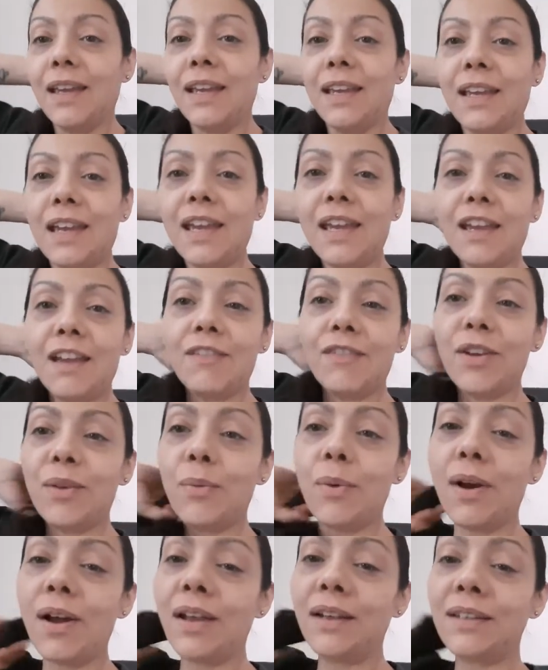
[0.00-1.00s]

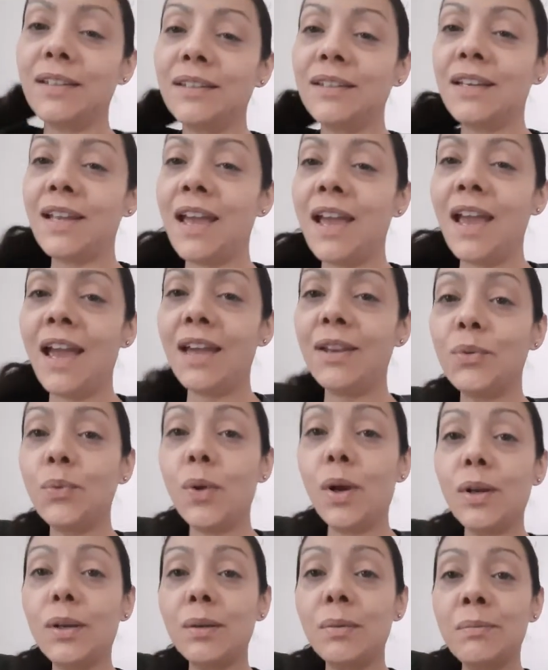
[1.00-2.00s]
everyone, and
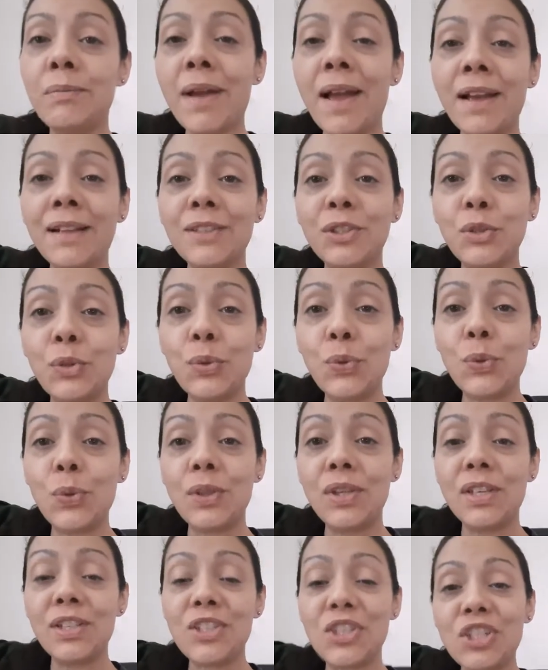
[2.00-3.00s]
welcome back to
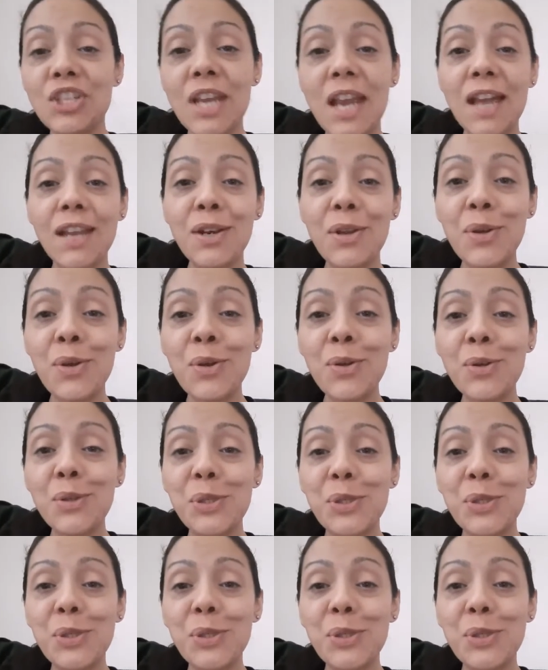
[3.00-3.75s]
the channel.